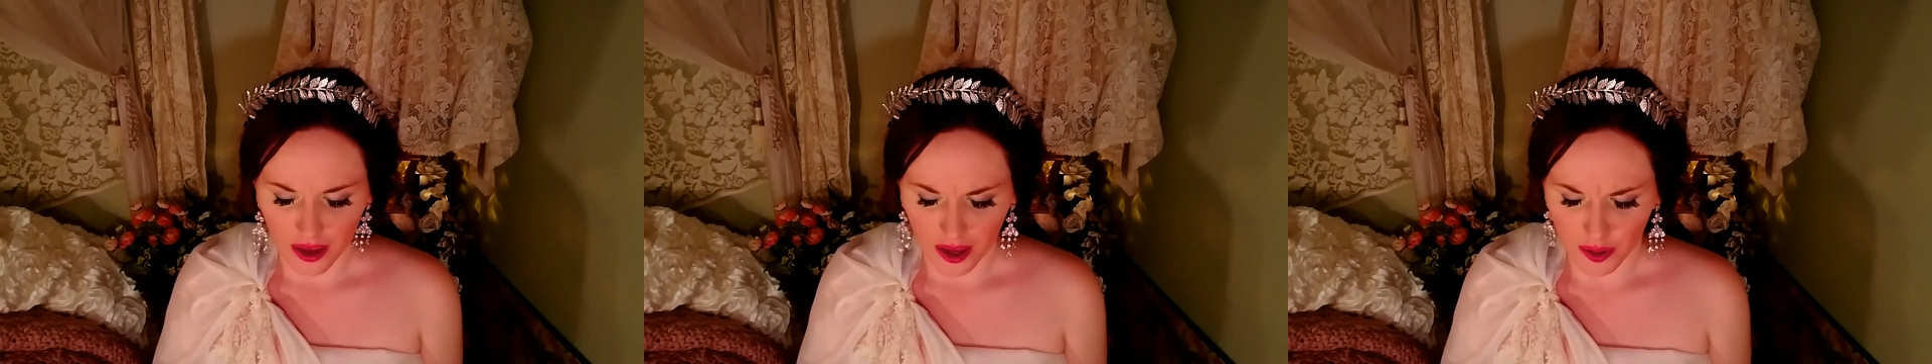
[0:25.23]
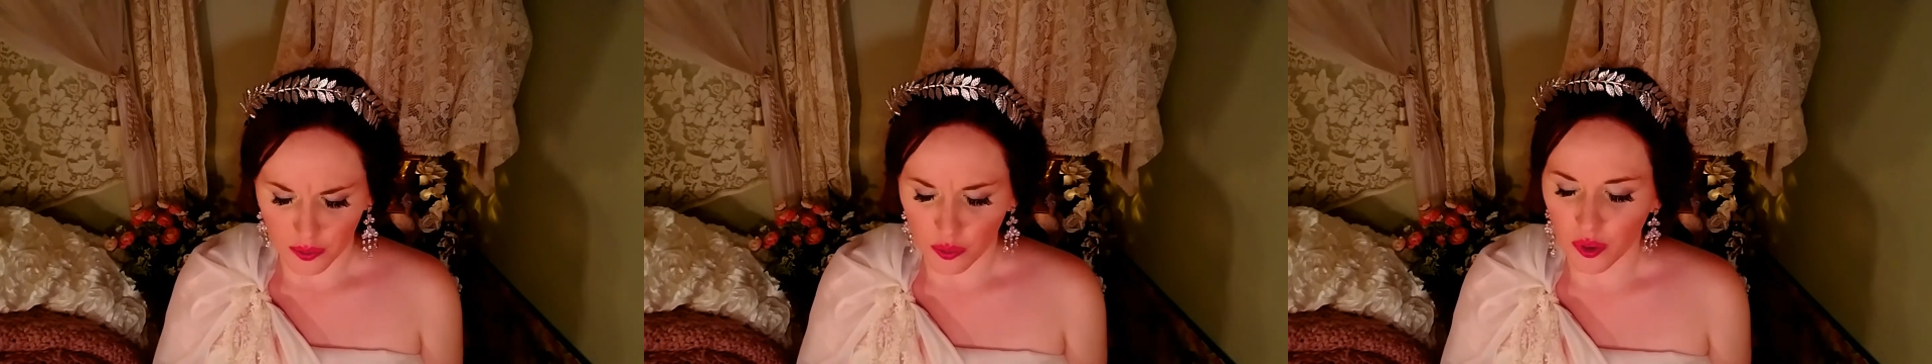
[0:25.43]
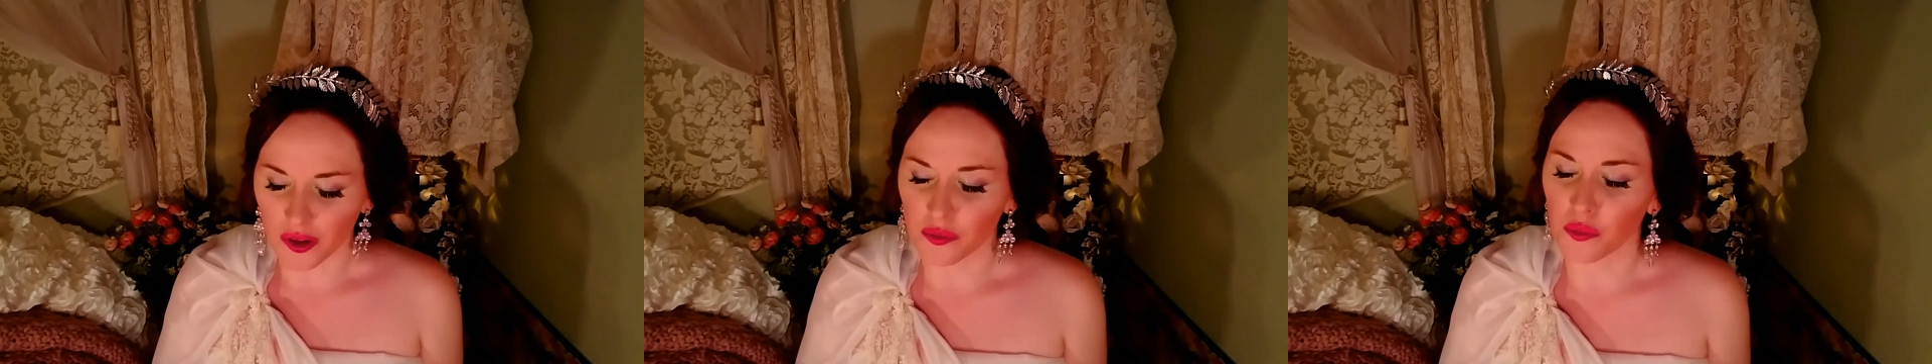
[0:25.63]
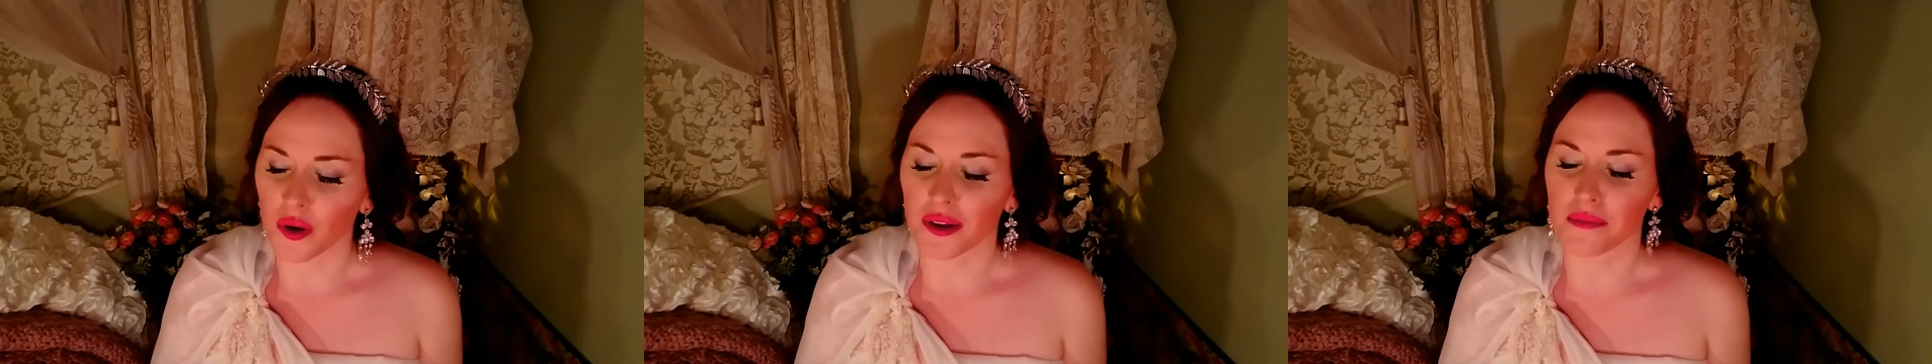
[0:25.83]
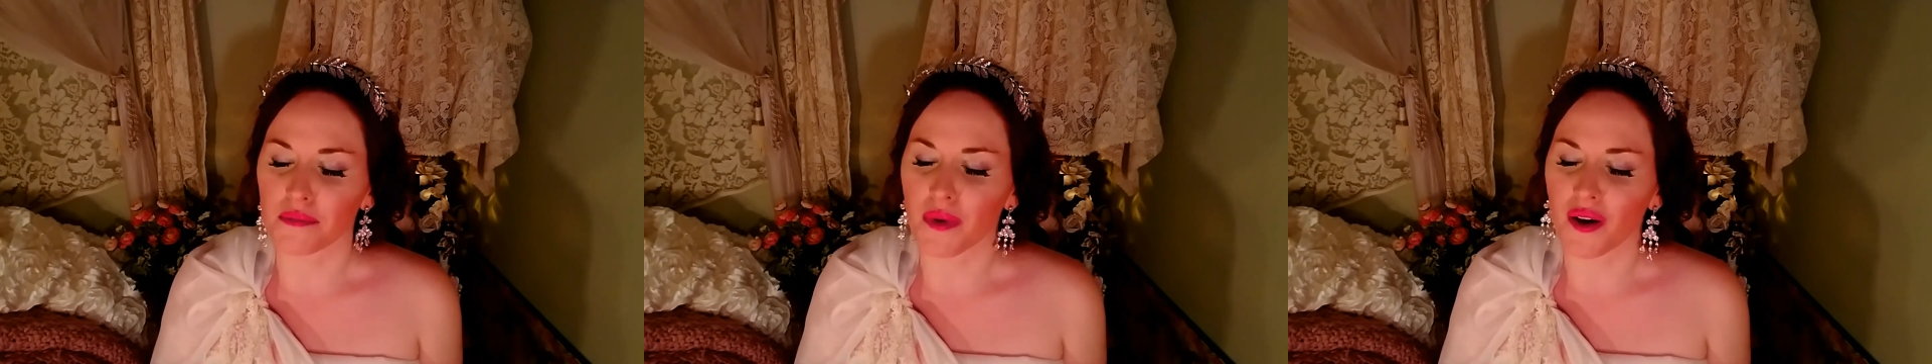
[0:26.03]
And when
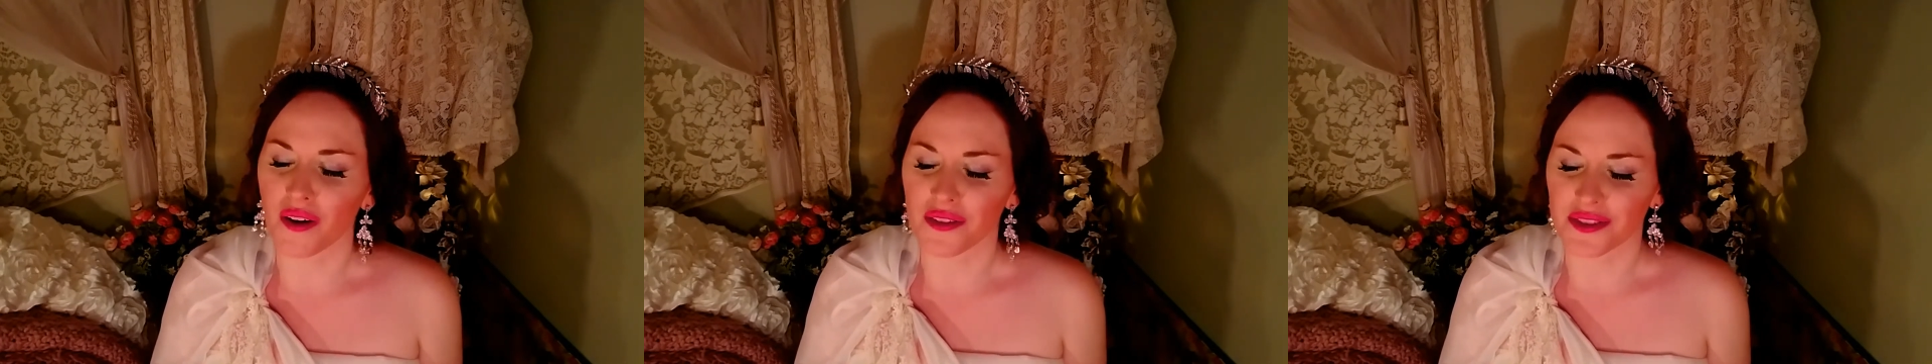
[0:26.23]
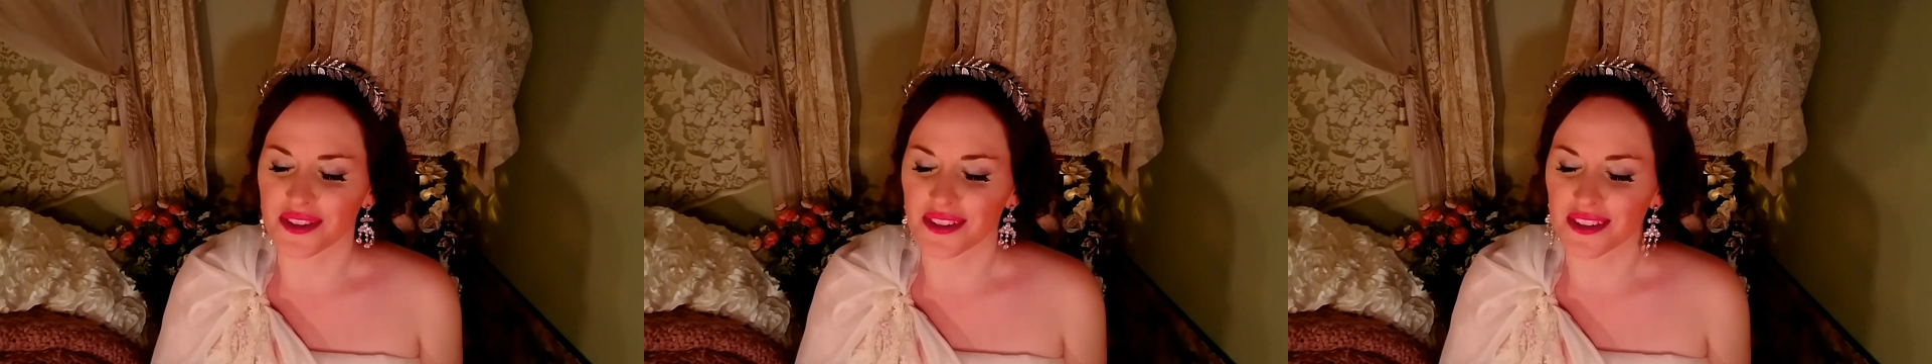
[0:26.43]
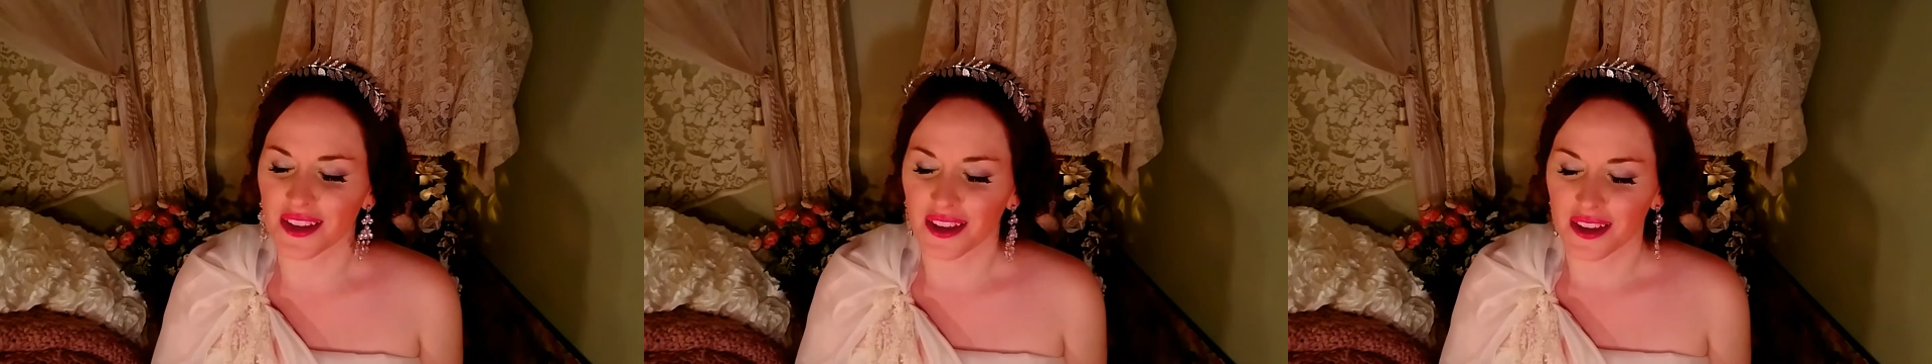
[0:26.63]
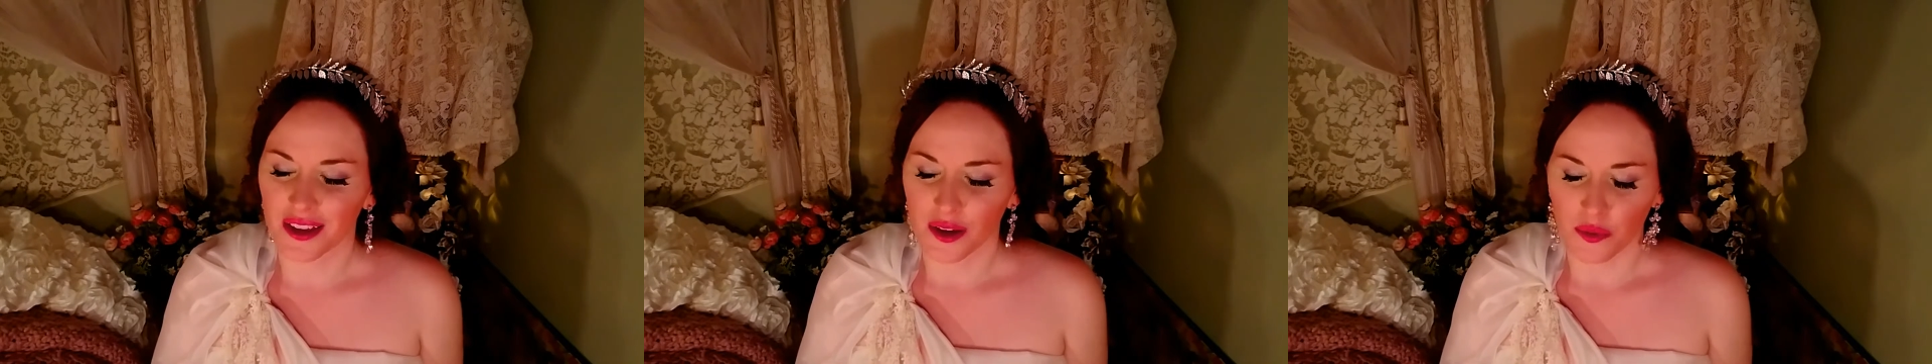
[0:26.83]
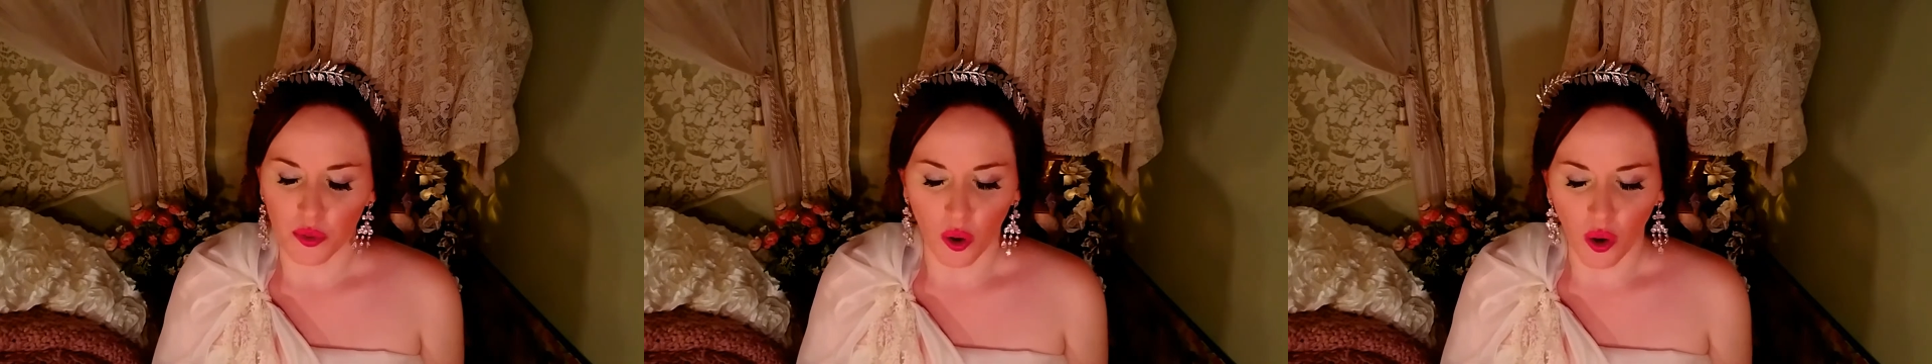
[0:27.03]
white moths
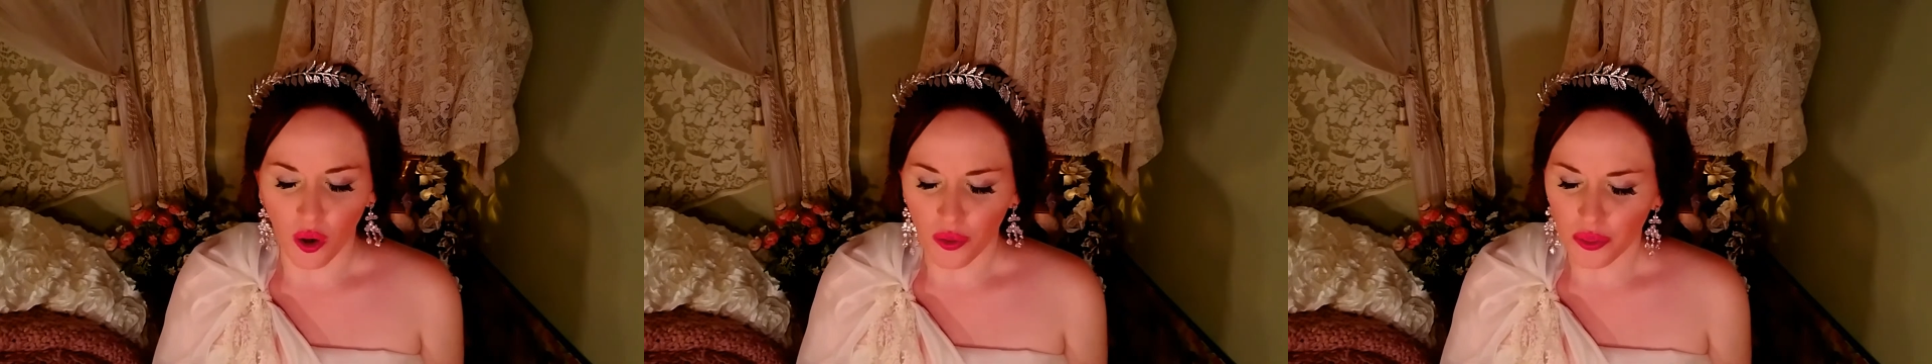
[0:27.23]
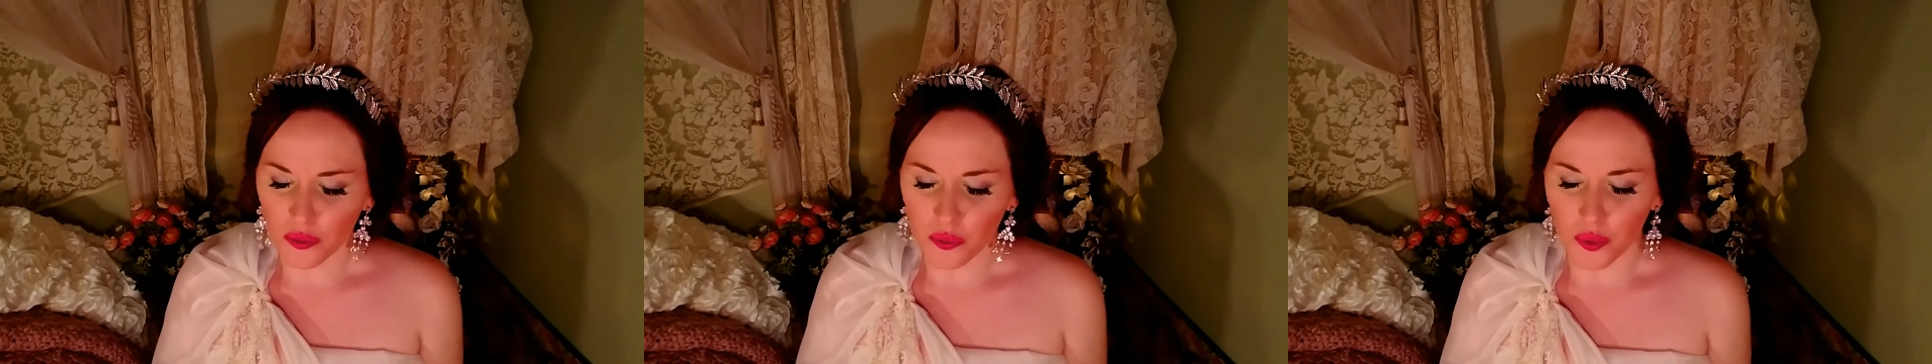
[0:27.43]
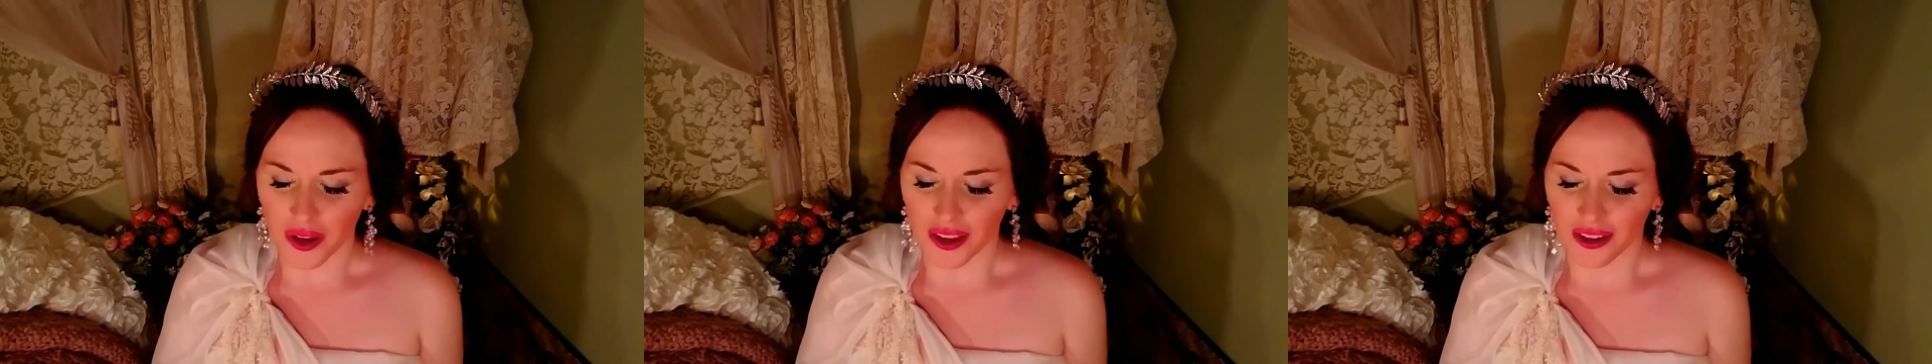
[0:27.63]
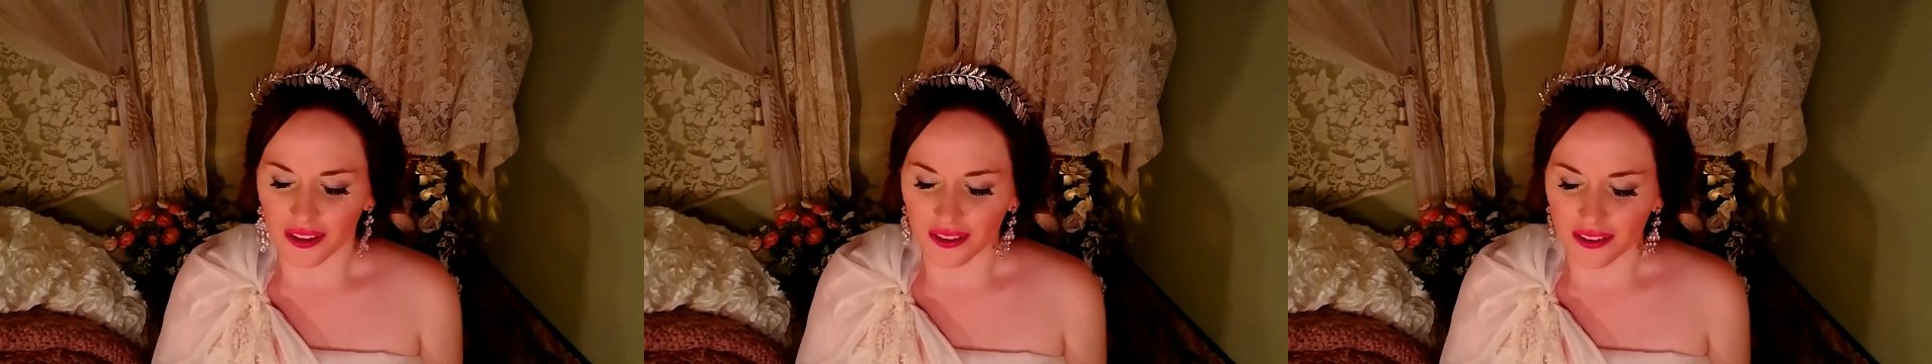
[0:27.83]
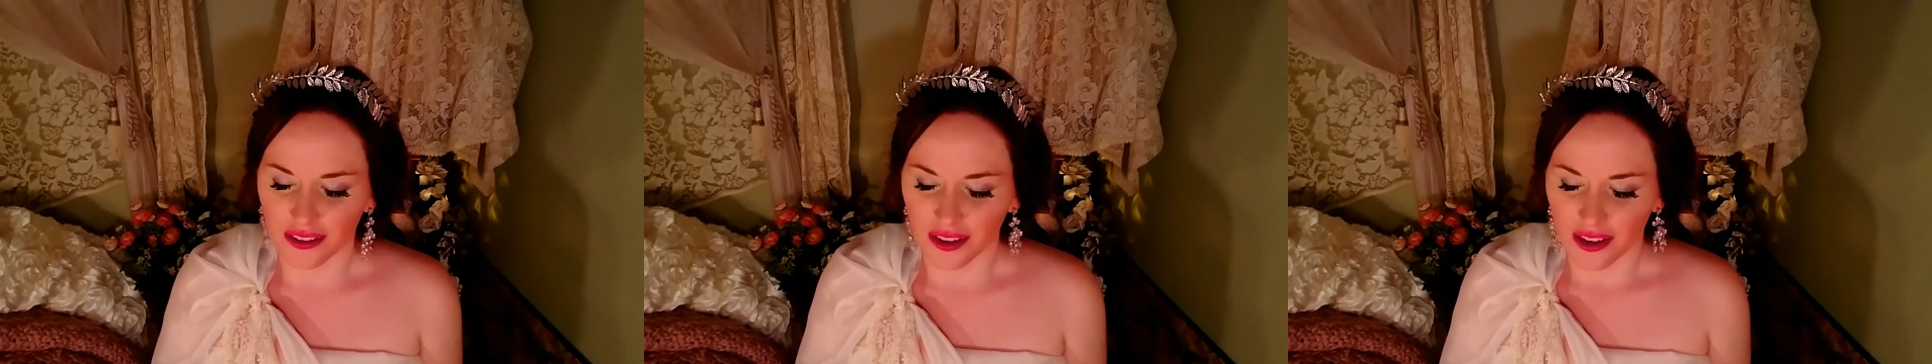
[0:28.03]
were on the wing